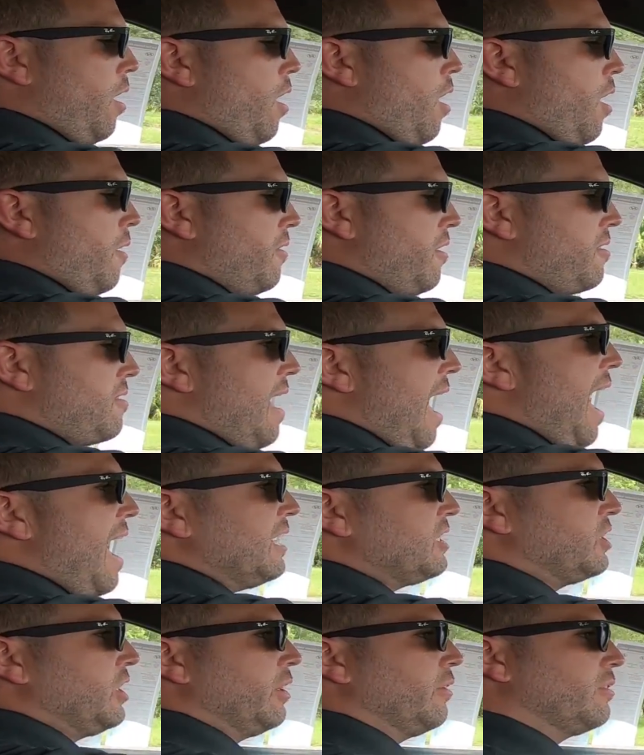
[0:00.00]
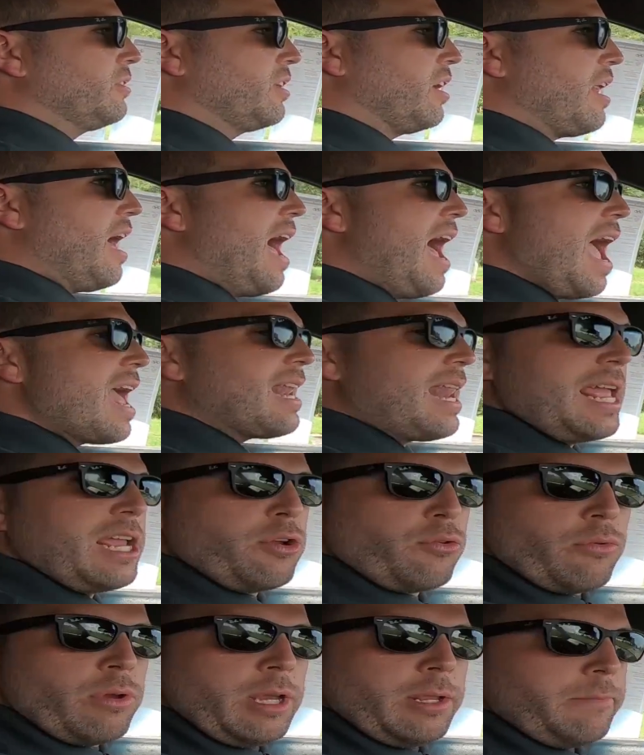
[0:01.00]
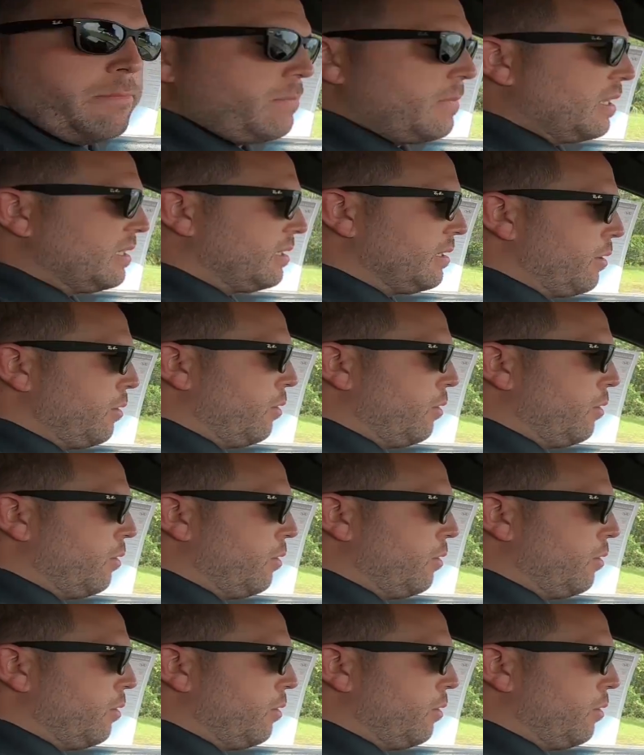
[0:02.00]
on the dash here is going to highlight green. This